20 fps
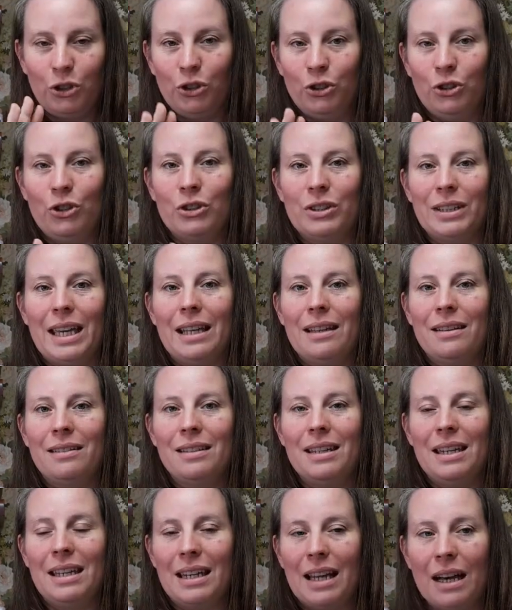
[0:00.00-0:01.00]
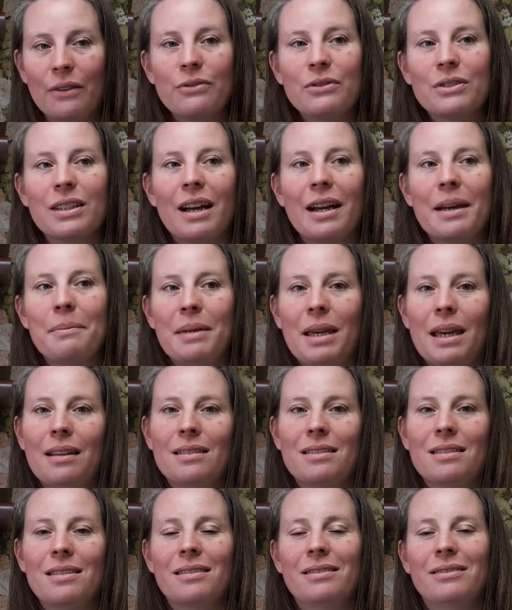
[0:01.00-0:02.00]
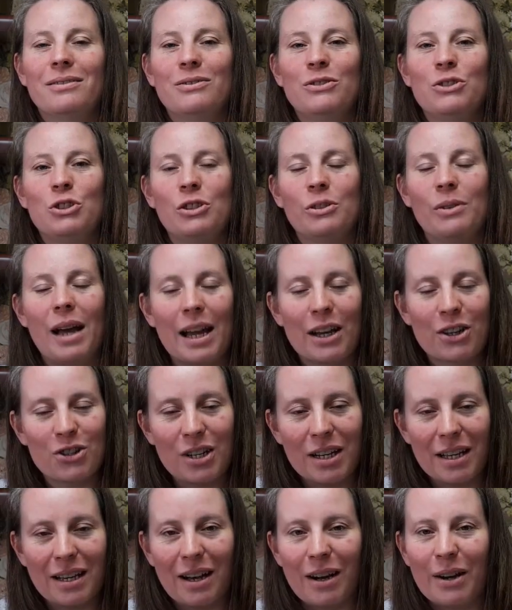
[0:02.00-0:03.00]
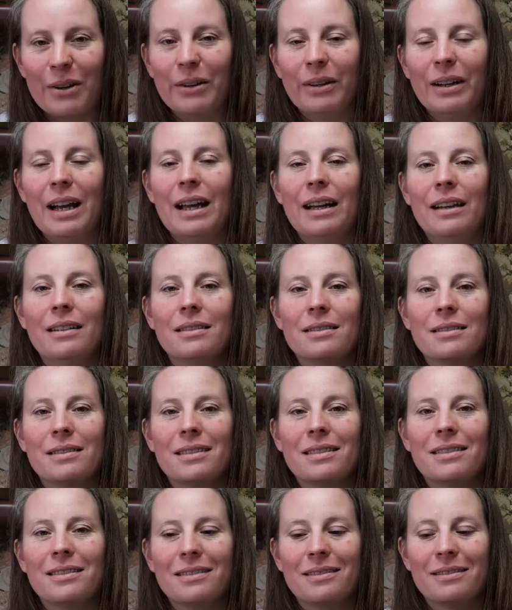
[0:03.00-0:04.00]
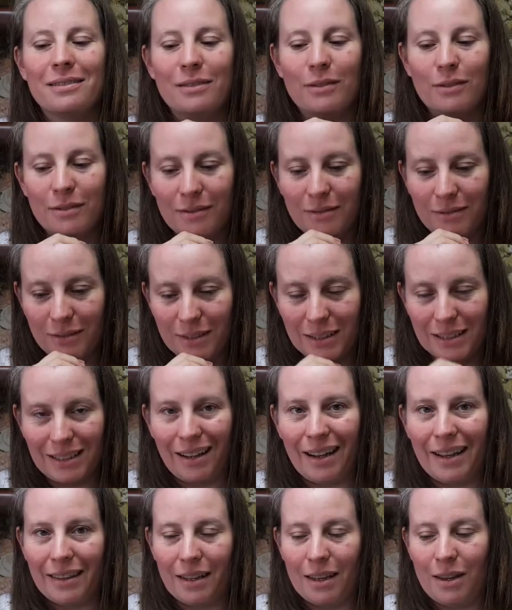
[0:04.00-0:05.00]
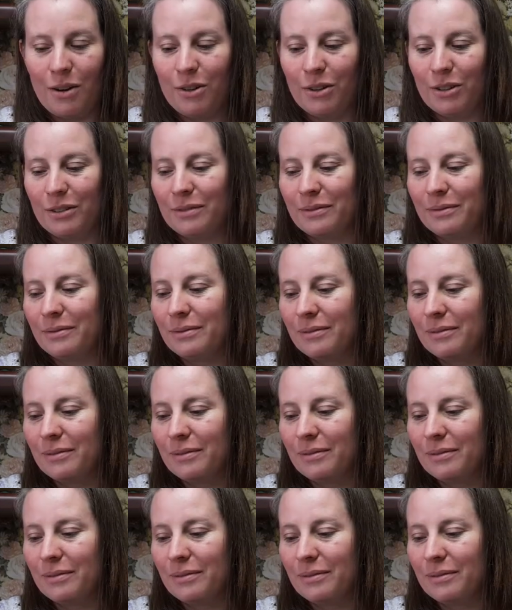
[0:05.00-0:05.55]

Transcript: could not get enough time yet to actually go and dye the yarn.